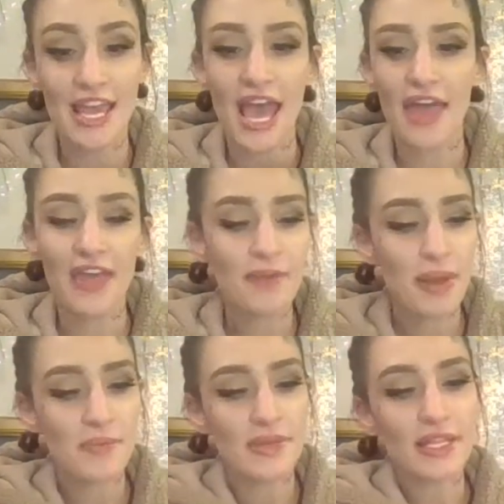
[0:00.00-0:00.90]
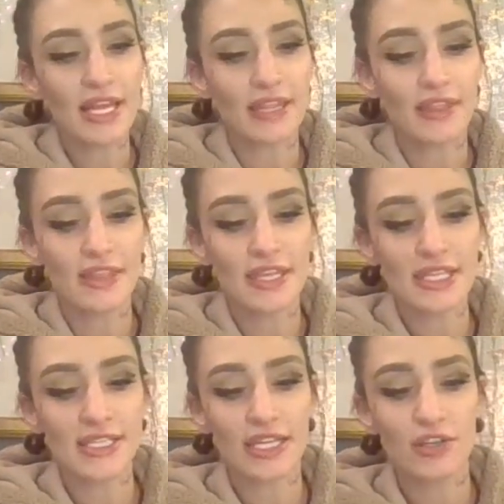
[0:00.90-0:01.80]
And that might be like
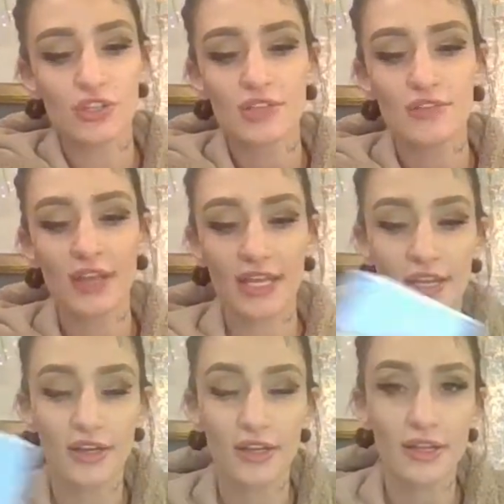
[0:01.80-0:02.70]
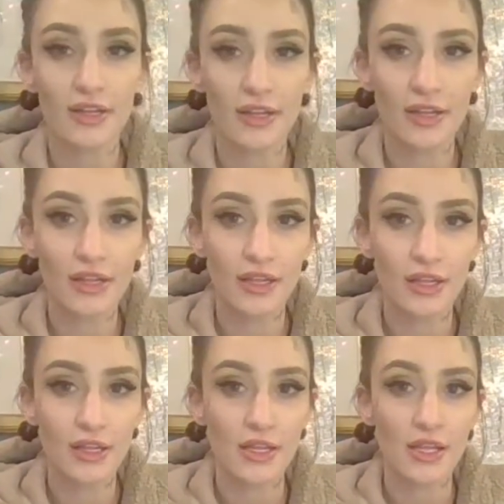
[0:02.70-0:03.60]
this energy right here.
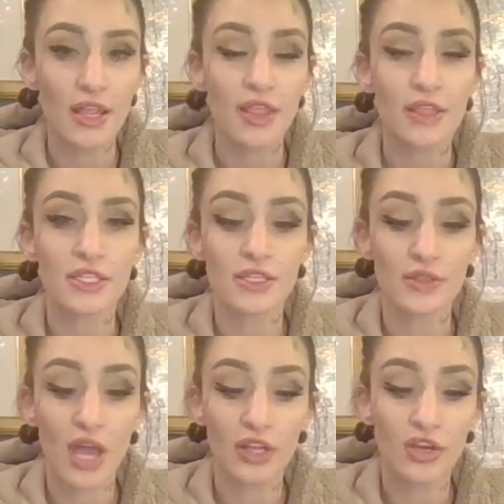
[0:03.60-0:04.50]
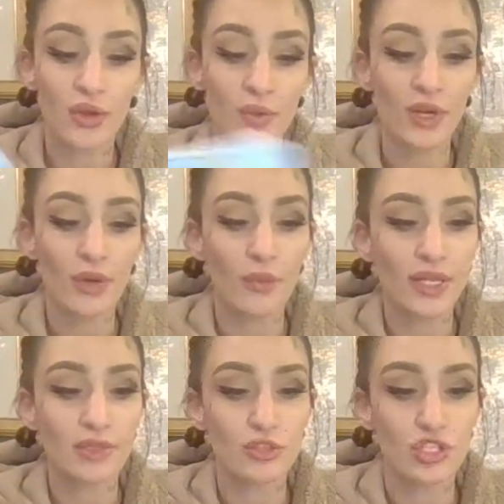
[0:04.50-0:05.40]
This not knowing where, what
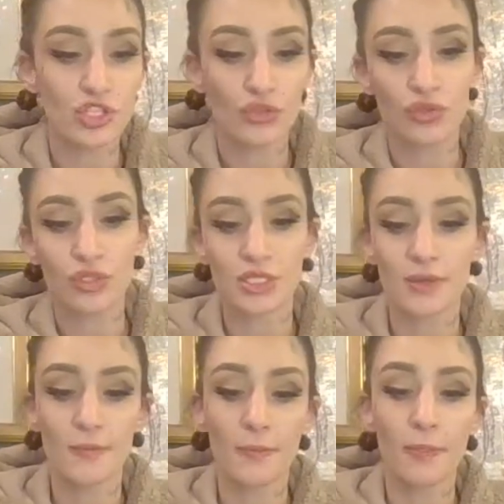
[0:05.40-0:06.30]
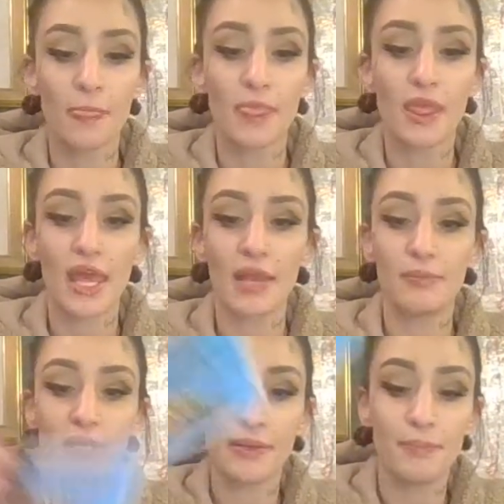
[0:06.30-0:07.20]
to choose and
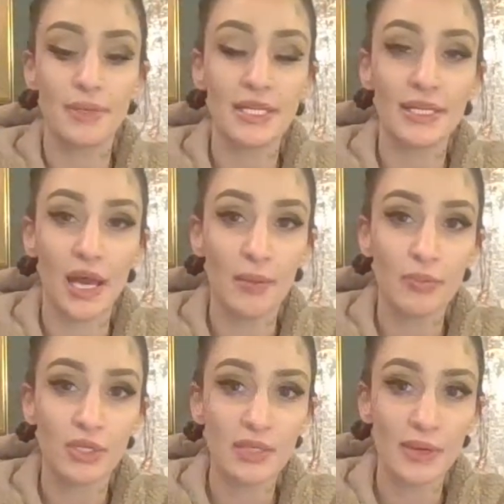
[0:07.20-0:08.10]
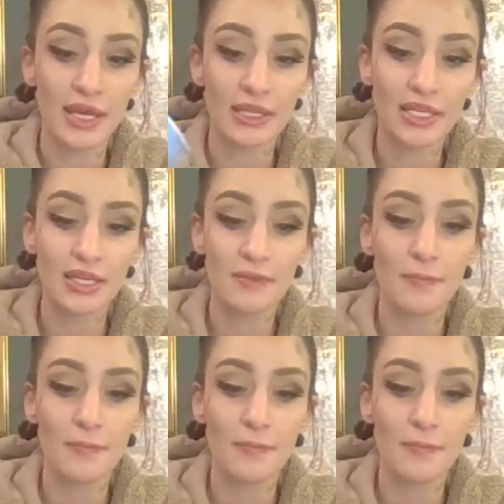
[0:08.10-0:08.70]
being beaten up really badly.